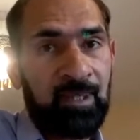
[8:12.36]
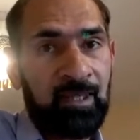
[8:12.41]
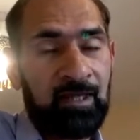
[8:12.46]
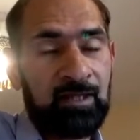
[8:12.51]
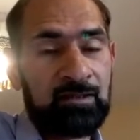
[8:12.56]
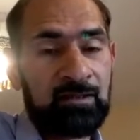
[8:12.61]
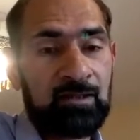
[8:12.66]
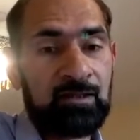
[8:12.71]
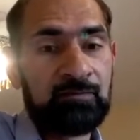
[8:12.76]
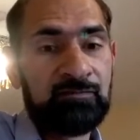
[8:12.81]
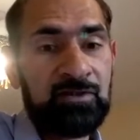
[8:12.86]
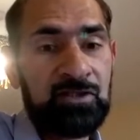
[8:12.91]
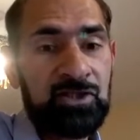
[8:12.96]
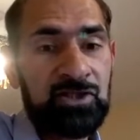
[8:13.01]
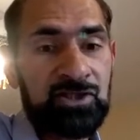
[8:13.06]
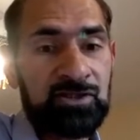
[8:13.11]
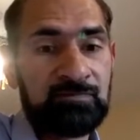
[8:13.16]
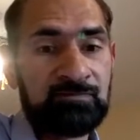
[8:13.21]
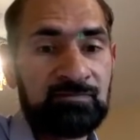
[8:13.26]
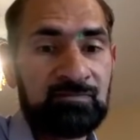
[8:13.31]
the
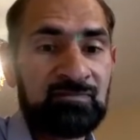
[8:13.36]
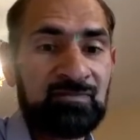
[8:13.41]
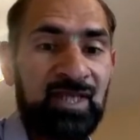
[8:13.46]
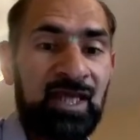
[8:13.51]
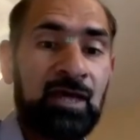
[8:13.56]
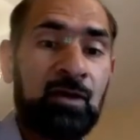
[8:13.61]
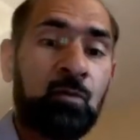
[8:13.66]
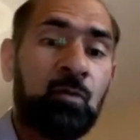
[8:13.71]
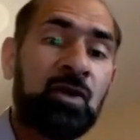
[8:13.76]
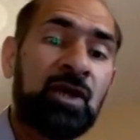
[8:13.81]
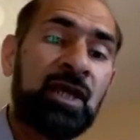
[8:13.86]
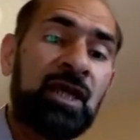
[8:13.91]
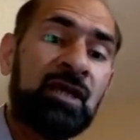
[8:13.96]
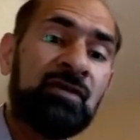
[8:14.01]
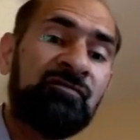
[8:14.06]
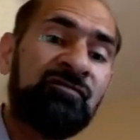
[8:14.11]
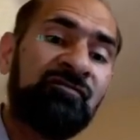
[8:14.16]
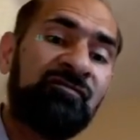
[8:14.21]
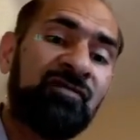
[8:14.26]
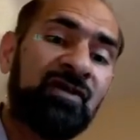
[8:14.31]
conversion. They want it in
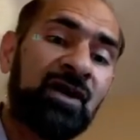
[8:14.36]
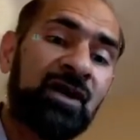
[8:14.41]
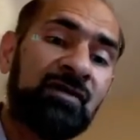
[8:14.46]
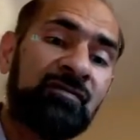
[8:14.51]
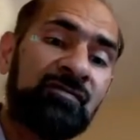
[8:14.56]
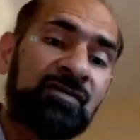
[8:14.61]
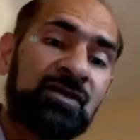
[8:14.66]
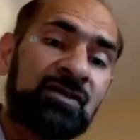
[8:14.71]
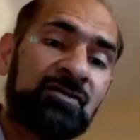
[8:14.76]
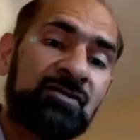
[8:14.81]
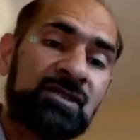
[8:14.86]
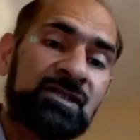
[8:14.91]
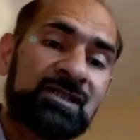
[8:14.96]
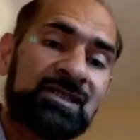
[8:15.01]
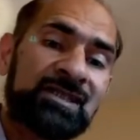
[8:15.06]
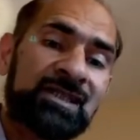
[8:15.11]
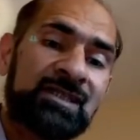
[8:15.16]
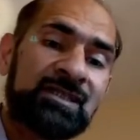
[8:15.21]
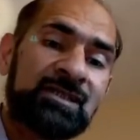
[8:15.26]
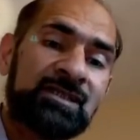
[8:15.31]
500
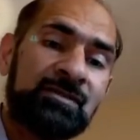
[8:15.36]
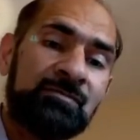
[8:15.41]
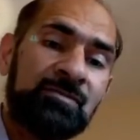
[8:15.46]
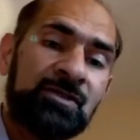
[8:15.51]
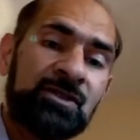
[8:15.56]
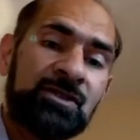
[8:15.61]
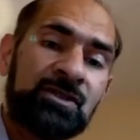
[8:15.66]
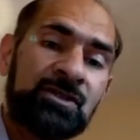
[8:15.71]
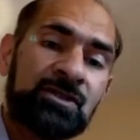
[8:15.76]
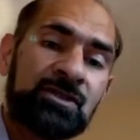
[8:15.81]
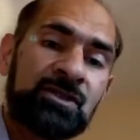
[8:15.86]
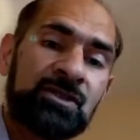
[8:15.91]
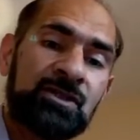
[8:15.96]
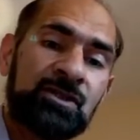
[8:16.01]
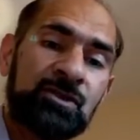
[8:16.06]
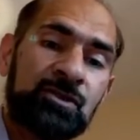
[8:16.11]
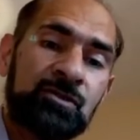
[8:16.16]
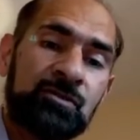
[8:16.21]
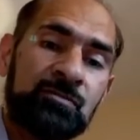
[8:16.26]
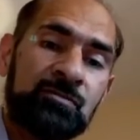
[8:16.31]
centimeters
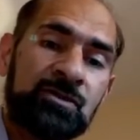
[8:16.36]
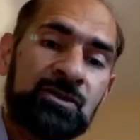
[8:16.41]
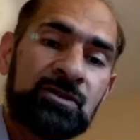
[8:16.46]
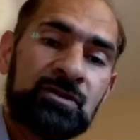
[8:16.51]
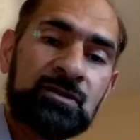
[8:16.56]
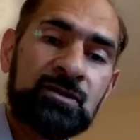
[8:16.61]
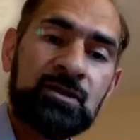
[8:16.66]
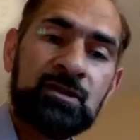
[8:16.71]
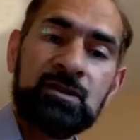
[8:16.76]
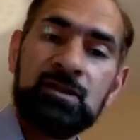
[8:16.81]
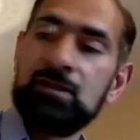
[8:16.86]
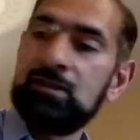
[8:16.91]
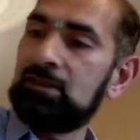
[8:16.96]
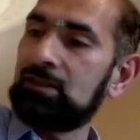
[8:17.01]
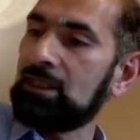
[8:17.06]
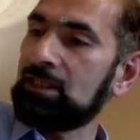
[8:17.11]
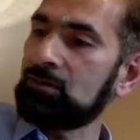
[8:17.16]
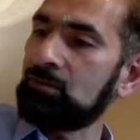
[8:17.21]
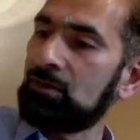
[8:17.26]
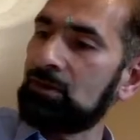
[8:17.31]
cubed.
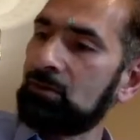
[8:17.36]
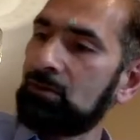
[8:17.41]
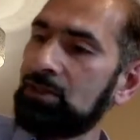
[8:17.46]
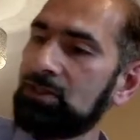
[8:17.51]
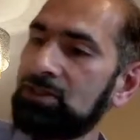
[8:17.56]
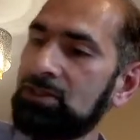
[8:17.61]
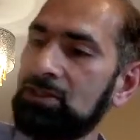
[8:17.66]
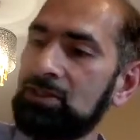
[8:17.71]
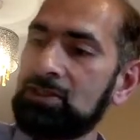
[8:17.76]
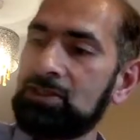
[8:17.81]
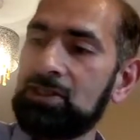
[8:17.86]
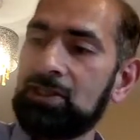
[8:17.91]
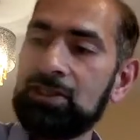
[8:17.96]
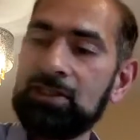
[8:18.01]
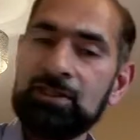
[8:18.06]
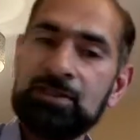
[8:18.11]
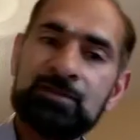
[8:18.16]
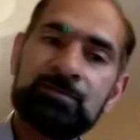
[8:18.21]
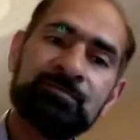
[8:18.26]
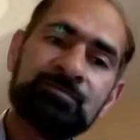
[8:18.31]
That's what the question is
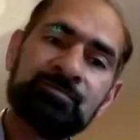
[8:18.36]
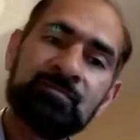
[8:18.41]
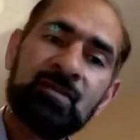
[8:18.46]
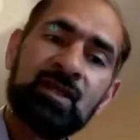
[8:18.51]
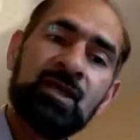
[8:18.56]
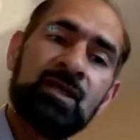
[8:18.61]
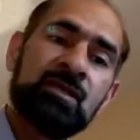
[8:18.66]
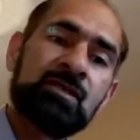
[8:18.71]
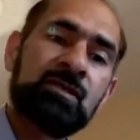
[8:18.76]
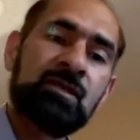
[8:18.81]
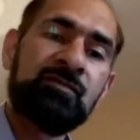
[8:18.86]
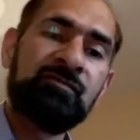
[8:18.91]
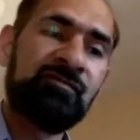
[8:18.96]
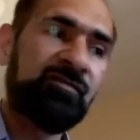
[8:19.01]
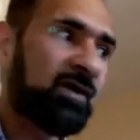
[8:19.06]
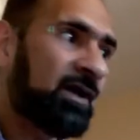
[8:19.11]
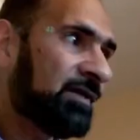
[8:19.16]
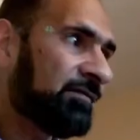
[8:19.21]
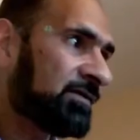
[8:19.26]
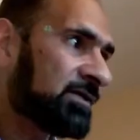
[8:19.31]
saying. So in
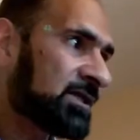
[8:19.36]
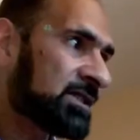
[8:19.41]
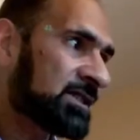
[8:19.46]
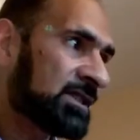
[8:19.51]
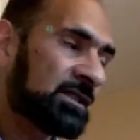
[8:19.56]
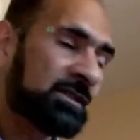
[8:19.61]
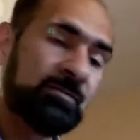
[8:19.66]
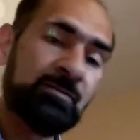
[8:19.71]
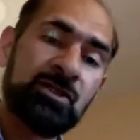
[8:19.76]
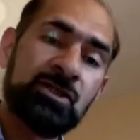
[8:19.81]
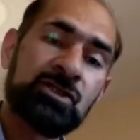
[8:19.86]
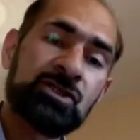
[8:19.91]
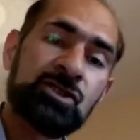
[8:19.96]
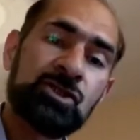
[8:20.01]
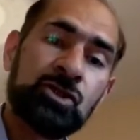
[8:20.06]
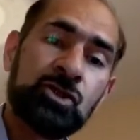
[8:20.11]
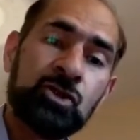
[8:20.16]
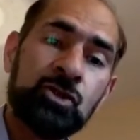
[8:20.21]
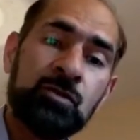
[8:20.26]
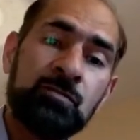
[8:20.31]
500 centimeters
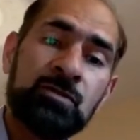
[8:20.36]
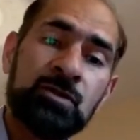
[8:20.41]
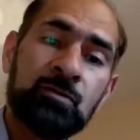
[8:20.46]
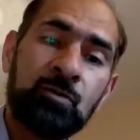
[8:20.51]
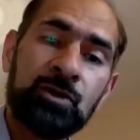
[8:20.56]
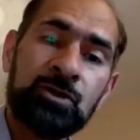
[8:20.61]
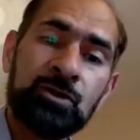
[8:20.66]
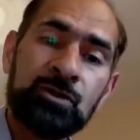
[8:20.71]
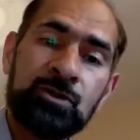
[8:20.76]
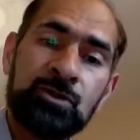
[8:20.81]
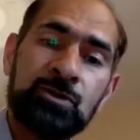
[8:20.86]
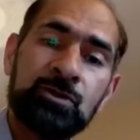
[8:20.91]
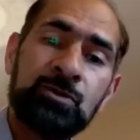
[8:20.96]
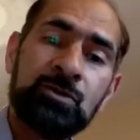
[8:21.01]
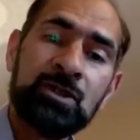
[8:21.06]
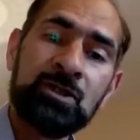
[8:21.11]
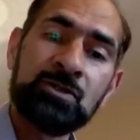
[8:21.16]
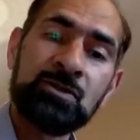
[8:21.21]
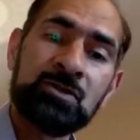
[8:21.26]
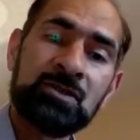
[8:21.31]
cubed, what you do
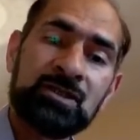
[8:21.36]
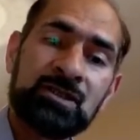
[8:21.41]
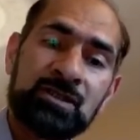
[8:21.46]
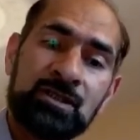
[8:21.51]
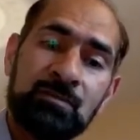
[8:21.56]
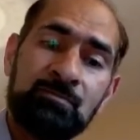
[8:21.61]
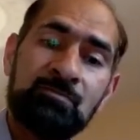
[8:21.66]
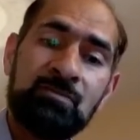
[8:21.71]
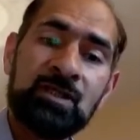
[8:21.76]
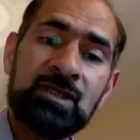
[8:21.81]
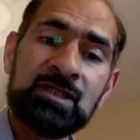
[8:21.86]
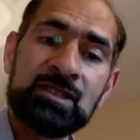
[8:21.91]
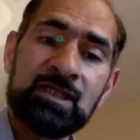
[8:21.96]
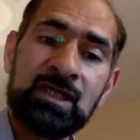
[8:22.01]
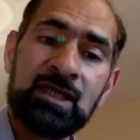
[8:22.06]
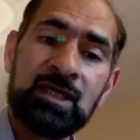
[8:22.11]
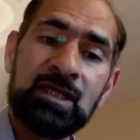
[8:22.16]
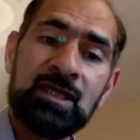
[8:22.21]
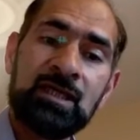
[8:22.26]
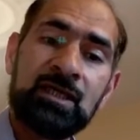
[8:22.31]
is you simply
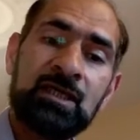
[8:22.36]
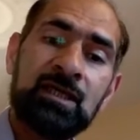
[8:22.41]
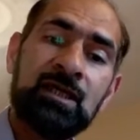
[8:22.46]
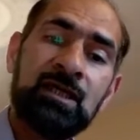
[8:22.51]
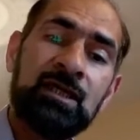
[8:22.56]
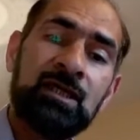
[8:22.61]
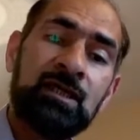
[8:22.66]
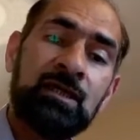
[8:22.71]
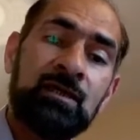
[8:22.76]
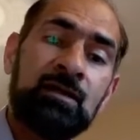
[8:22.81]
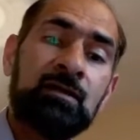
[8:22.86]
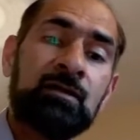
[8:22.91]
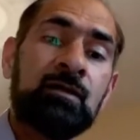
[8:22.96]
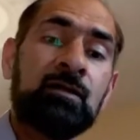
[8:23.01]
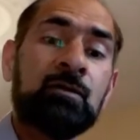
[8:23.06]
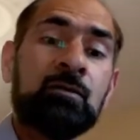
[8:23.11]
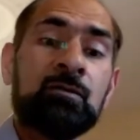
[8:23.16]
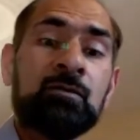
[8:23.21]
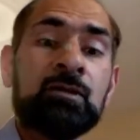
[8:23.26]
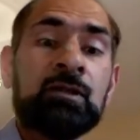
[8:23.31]
say,
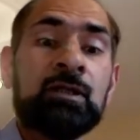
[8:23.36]
oh,